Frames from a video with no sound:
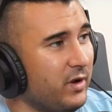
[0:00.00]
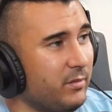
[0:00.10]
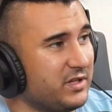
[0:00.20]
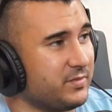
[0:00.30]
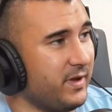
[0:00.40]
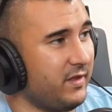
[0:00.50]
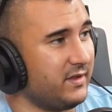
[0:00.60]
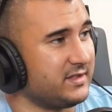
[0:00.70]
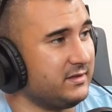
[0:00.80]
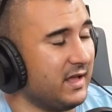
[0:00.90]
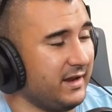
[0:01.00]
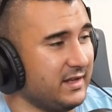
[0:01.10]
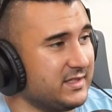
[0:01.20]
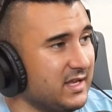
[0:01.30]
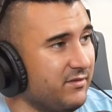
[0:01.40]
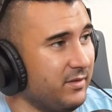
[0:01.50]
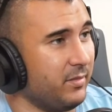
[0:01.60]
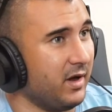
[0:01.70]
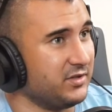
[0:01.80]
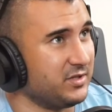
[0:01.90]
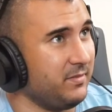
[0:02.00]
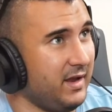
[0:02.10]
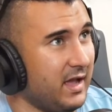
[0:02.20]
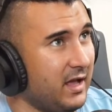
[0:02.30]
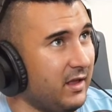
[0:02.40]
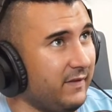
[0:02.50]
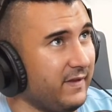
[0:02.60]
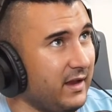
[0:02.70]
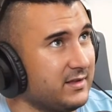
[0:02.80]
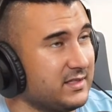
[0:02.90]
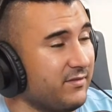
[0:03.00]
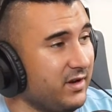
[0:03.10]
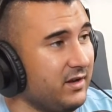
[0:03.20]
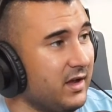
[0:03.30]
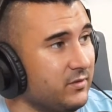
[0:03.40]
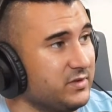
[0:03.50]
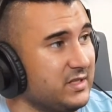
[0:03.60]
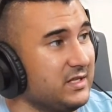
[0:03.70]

doing much better than 9 and 7, but to me, I think 7-9